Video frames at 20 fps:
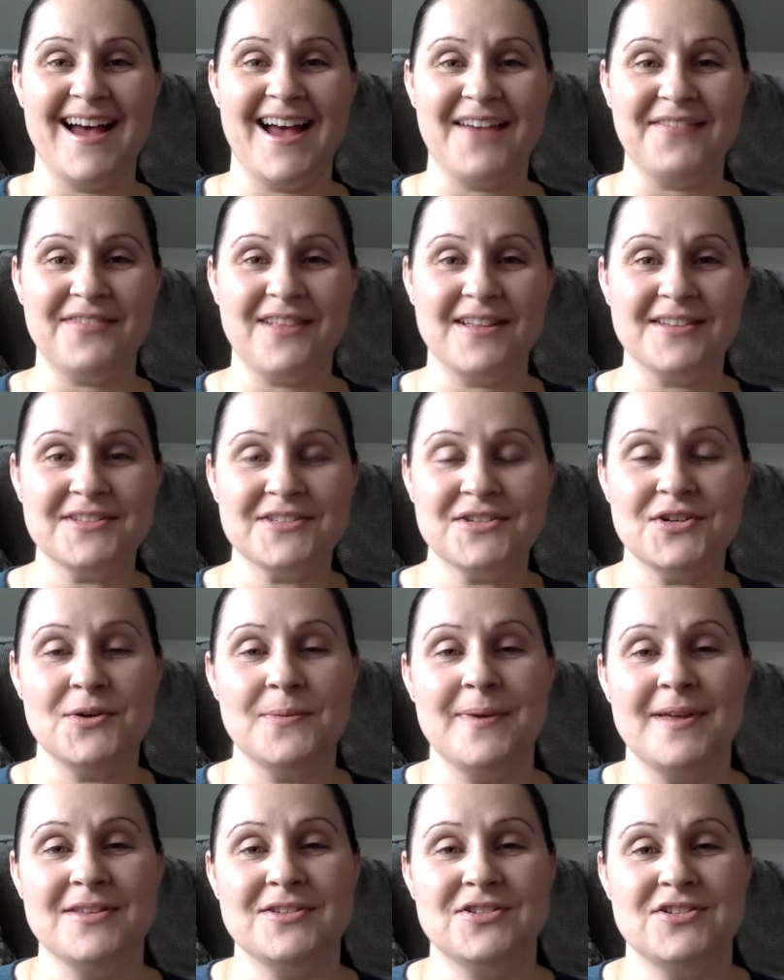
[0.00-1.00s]

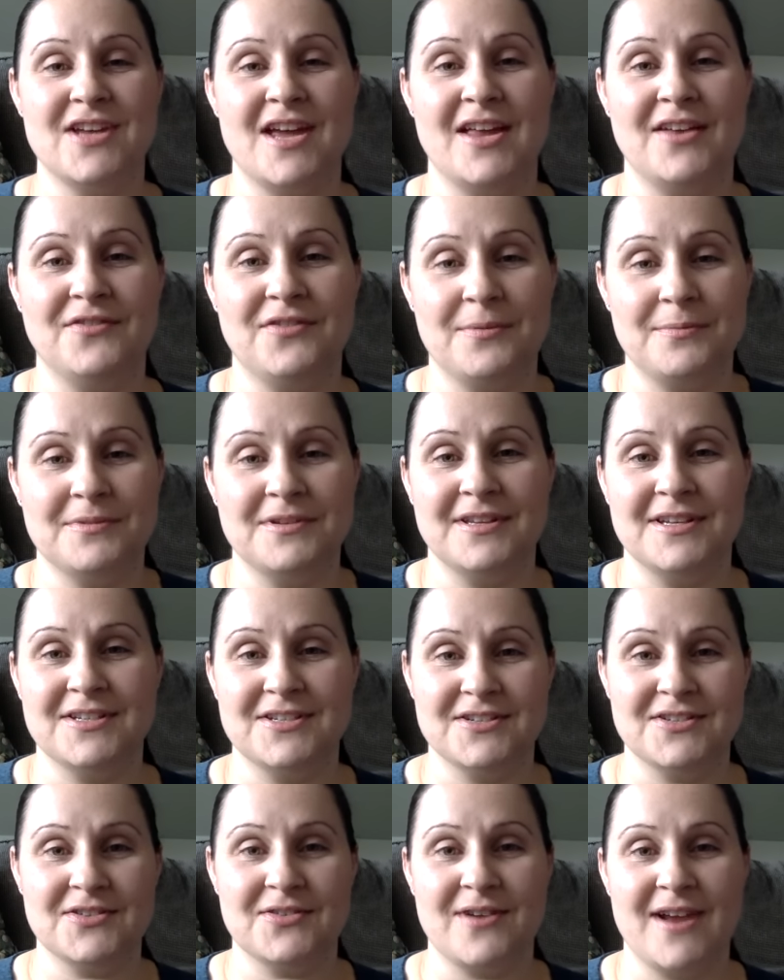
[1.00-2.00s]
FlossTube, it's Jen from
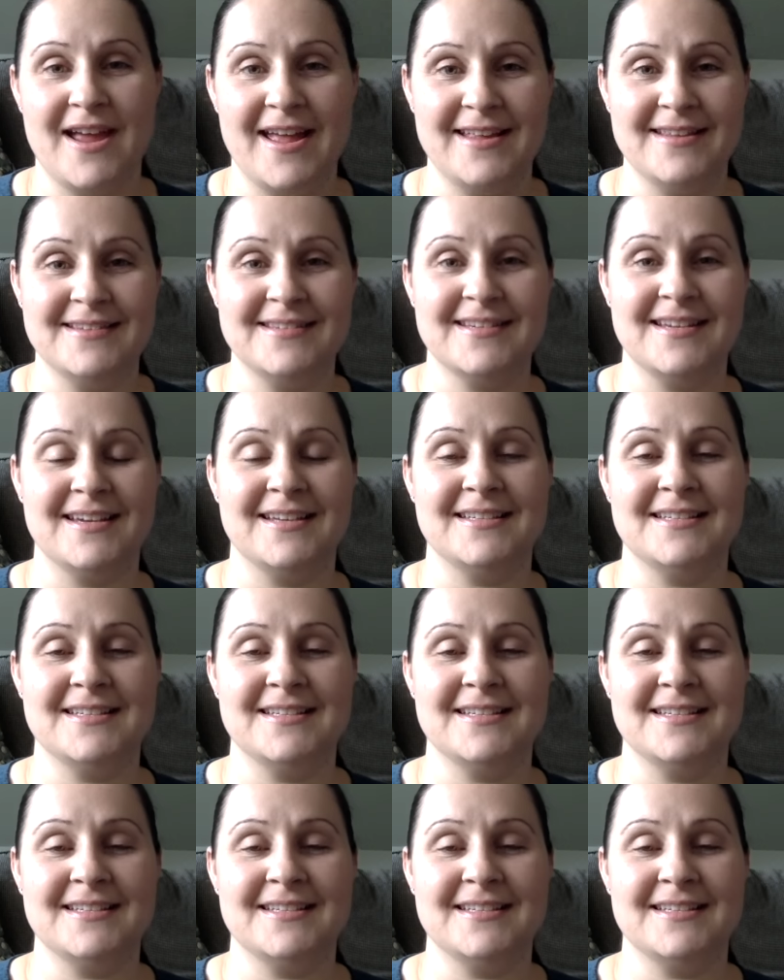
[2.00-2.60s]
Delicious Threads.